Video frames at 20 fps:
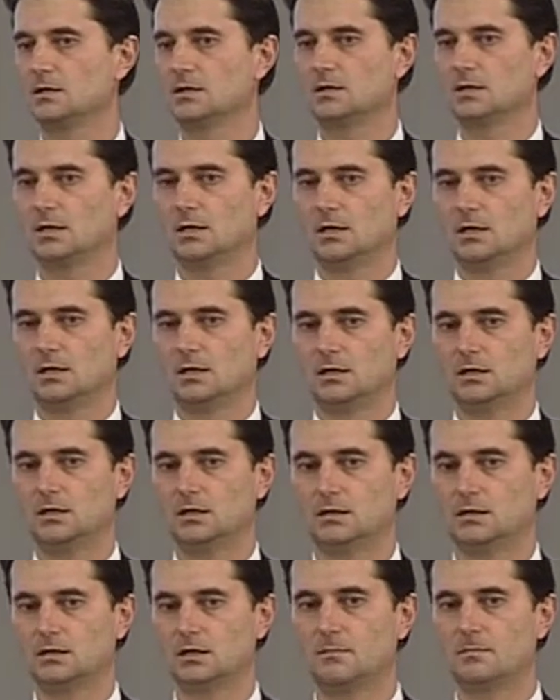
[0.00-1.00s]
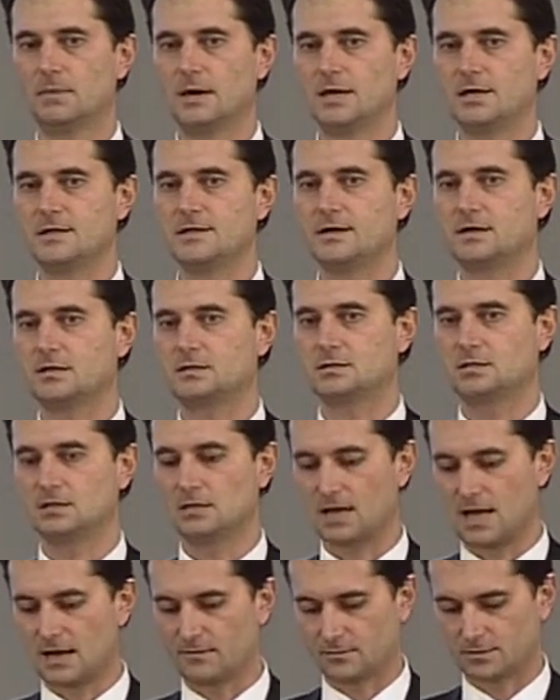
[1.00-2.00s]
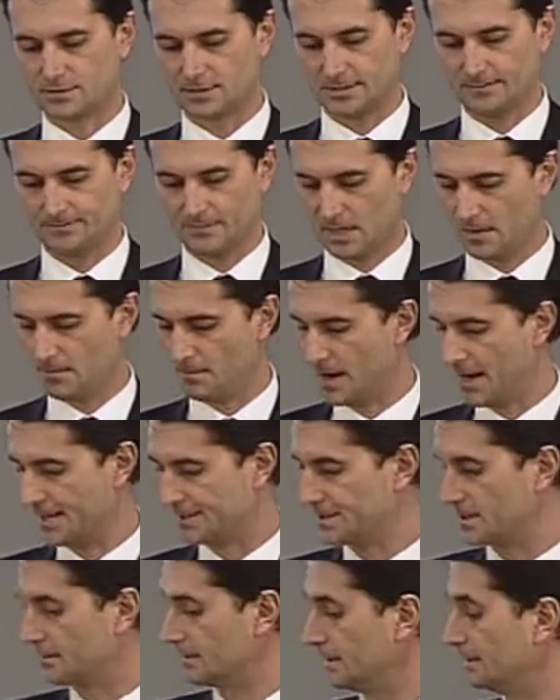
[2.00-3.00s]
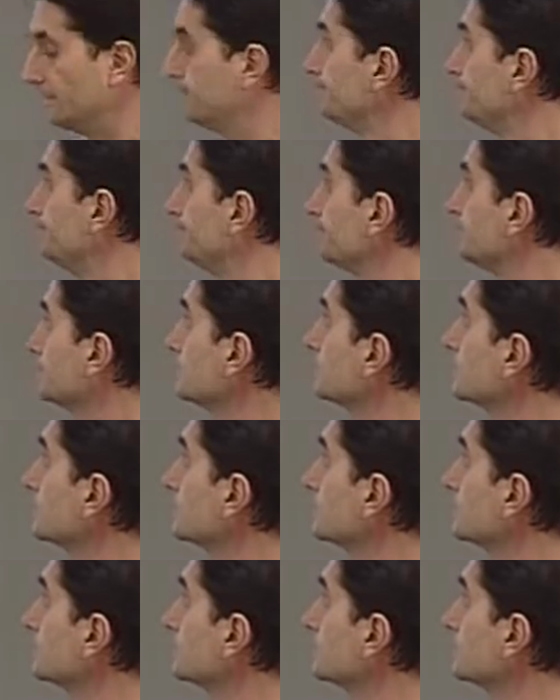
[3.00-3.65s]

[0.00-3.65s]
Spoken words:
reasonable to expect that we will be able to change